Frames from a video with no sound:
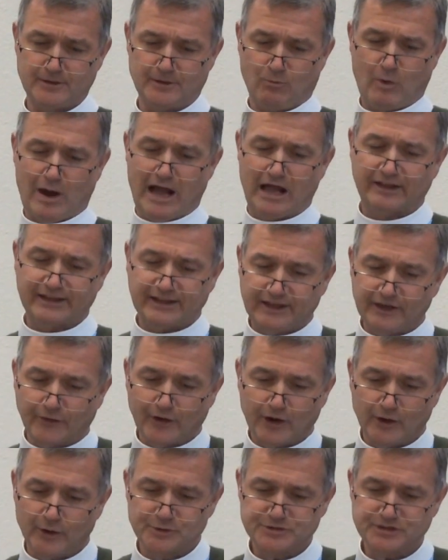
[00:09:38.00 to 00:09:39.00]
while
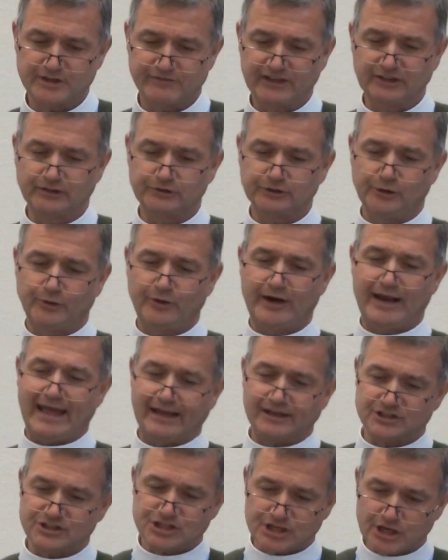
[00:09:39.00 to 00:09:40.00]
heroes have included
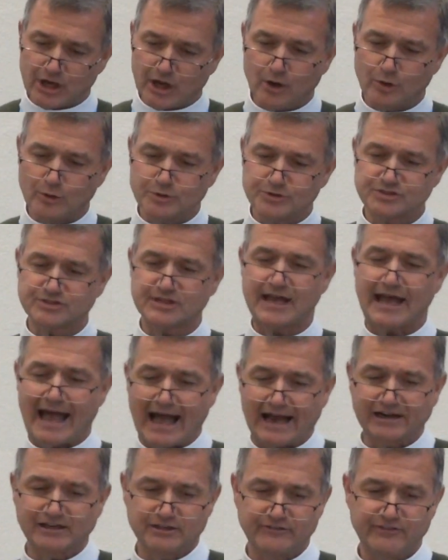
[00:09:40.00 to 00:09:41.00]
NGOs,
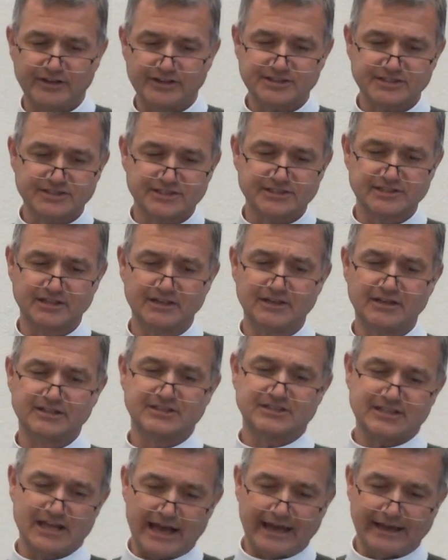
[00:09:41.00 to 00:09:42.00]
activists,
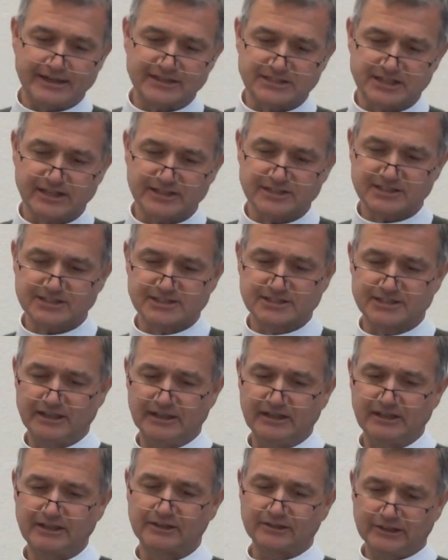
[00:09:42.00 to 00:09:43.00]

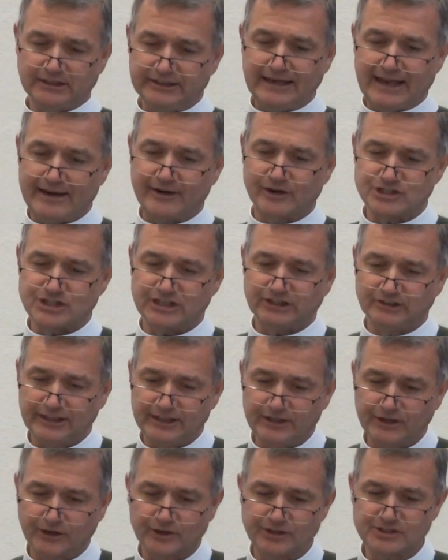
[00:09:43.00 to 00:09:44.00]
scientists, clean energy
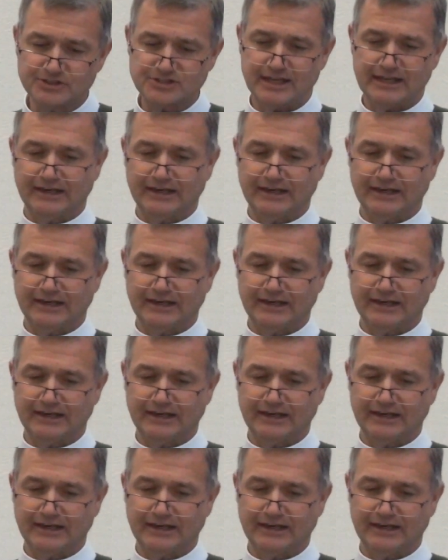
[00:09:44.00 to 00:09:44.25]
leaders,